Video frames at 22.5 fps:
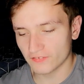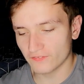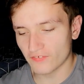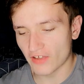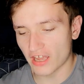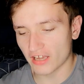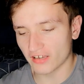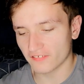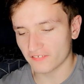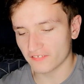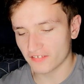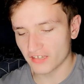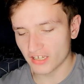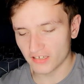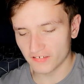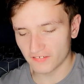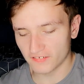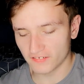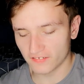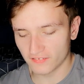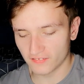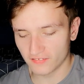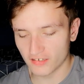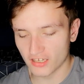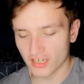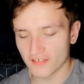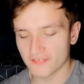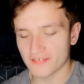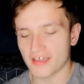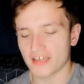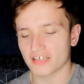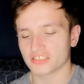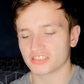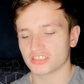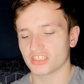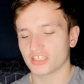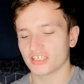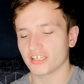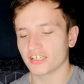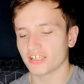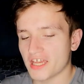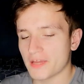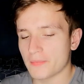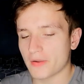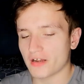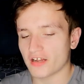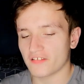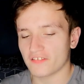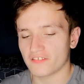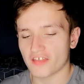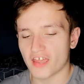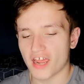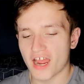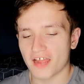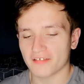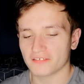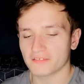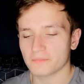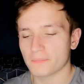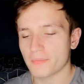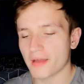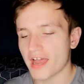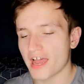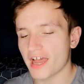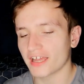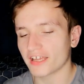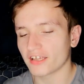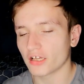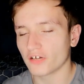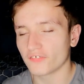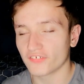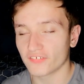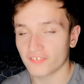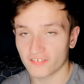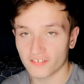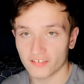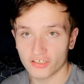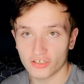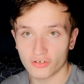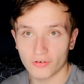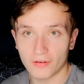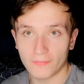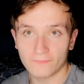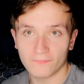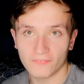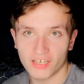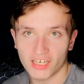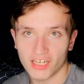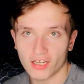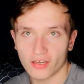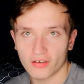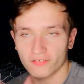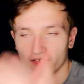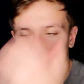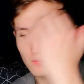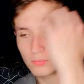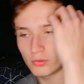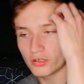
In fact, six years actually. Um, and I started by obviously doing videos